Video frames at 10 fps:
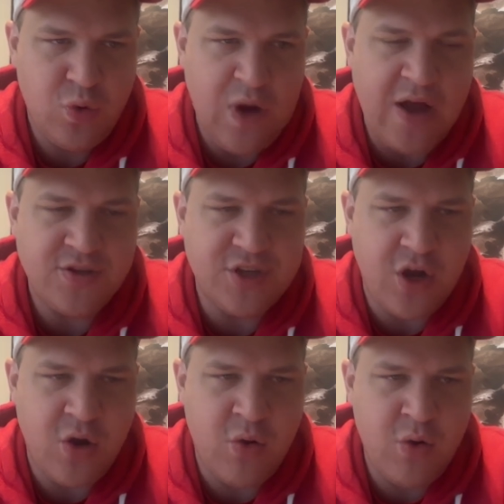
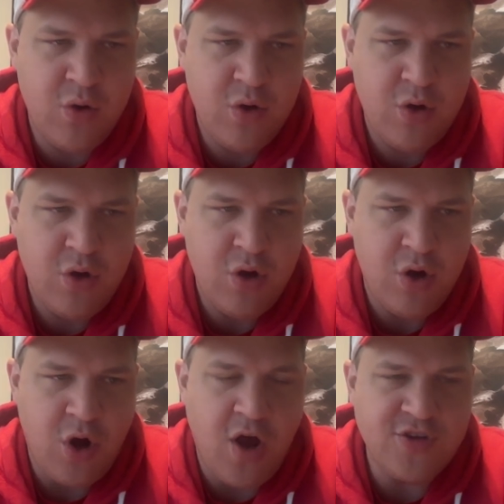Rousseau
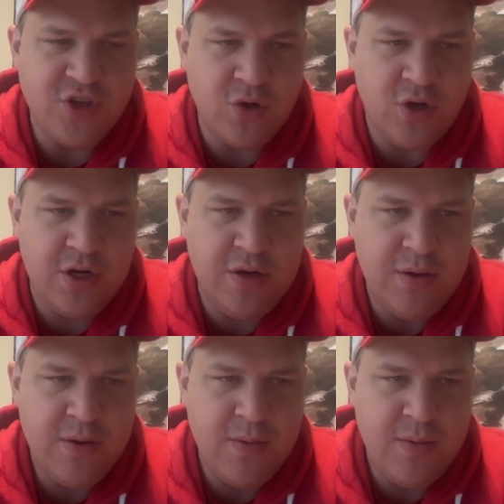are also good